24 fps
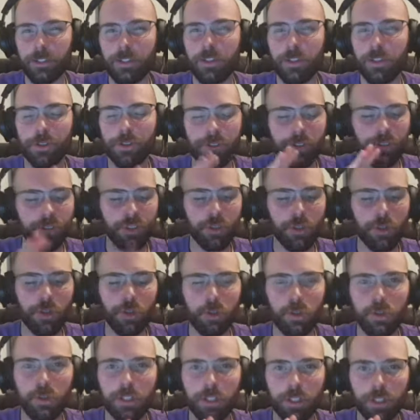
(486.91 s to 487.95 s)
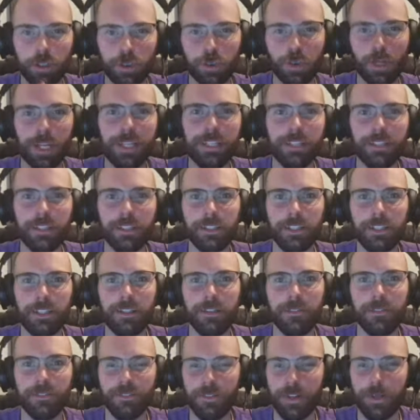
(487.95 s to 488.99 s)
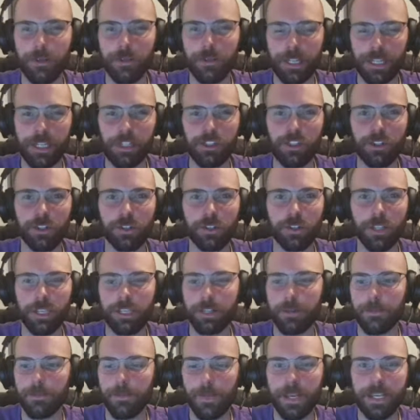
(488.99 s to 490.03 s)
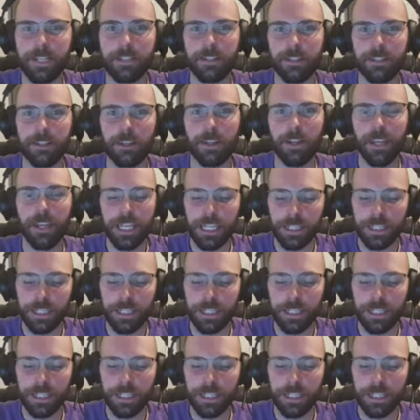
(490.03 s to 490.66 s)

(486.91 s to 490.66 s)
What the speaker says: They're so crazily foundational and amazing.